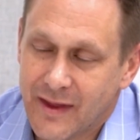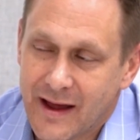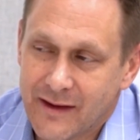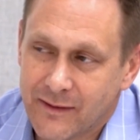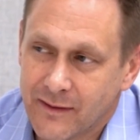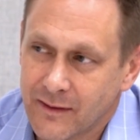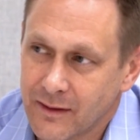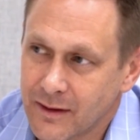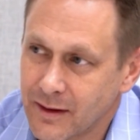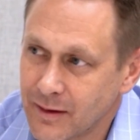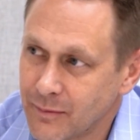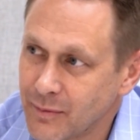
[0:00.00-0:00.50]

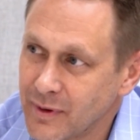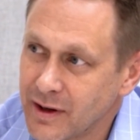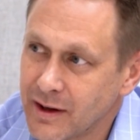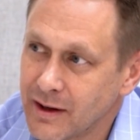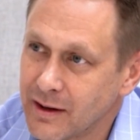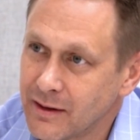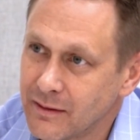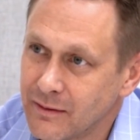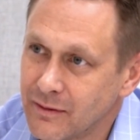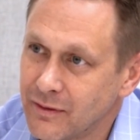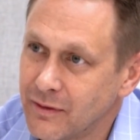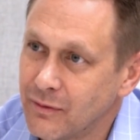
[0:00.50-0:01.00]
That's going to
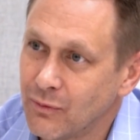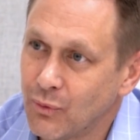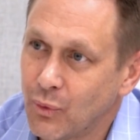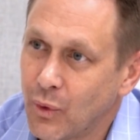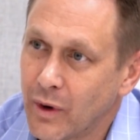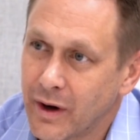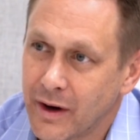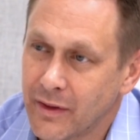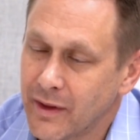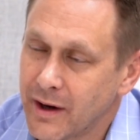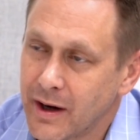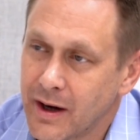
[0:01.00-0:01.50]
be
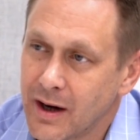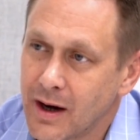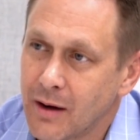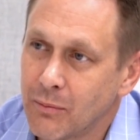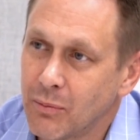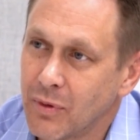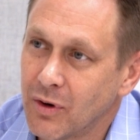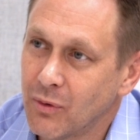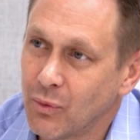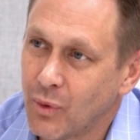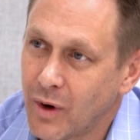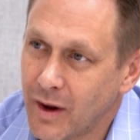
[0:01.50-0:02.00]
one of the
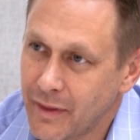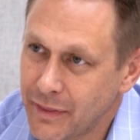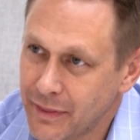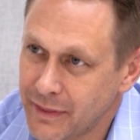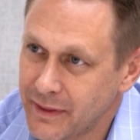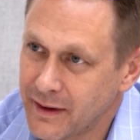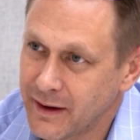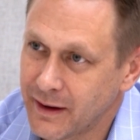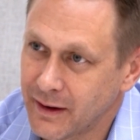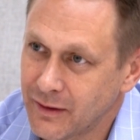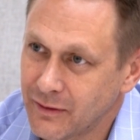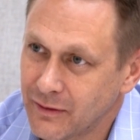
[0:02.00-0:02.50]
number one
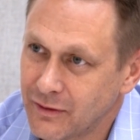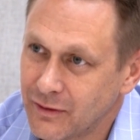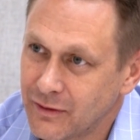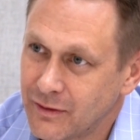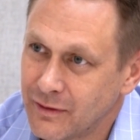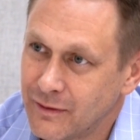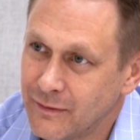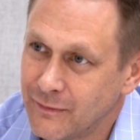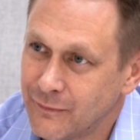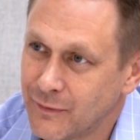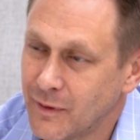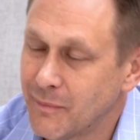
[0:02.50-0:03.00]

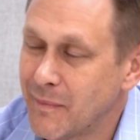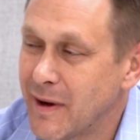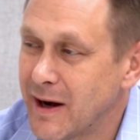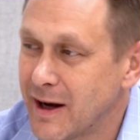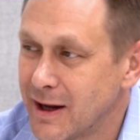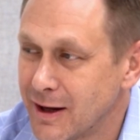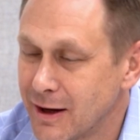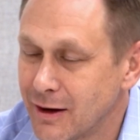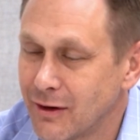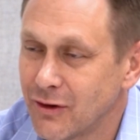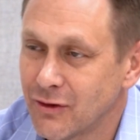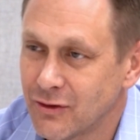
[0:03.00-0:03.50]
things for
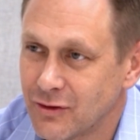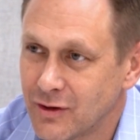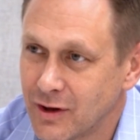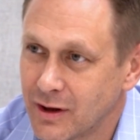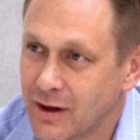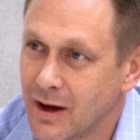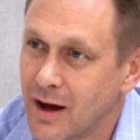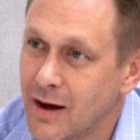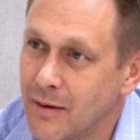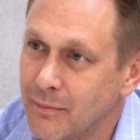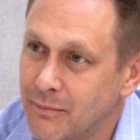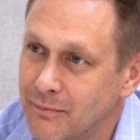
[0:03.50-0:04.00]
many years to
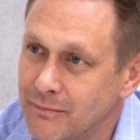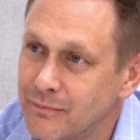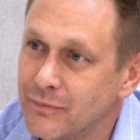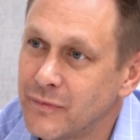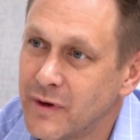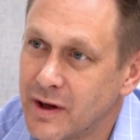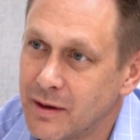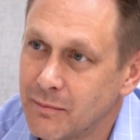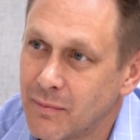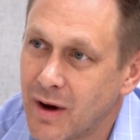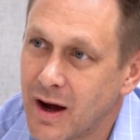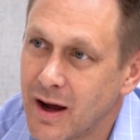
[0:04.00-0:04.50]
come, in